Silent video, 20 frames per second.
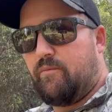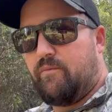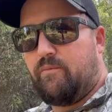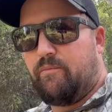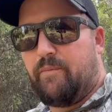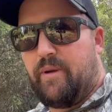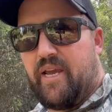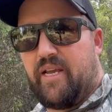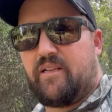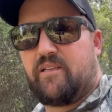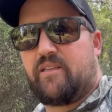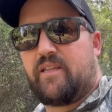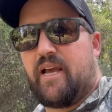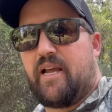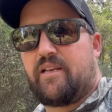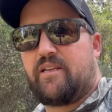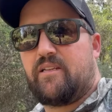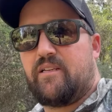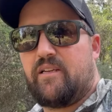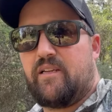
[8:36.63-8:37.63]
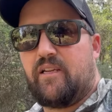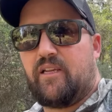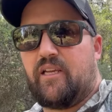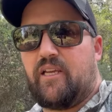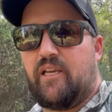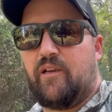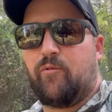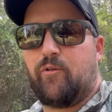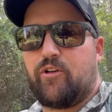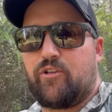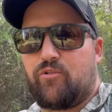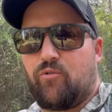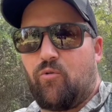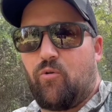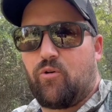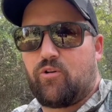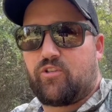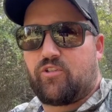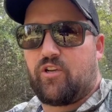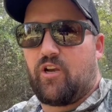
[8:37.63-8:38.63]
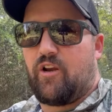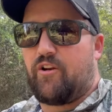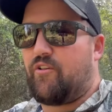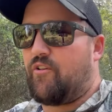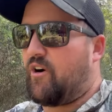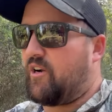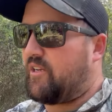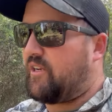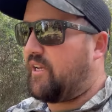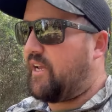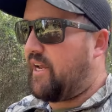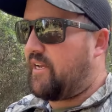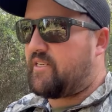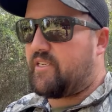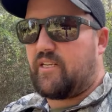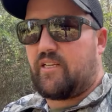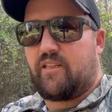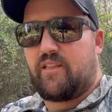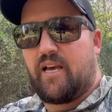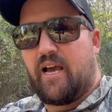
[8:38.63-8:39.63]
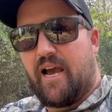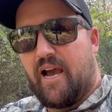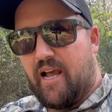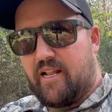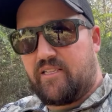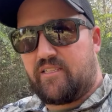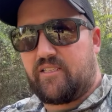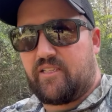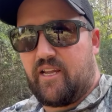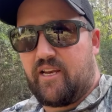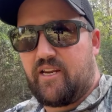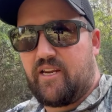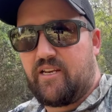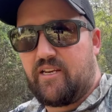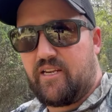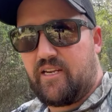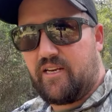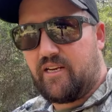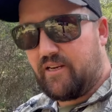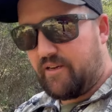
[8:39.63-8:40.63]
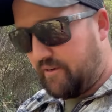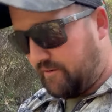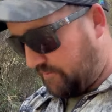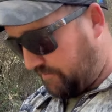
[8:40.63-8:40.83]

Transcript: meant that he was also not getting the hunts that he needed.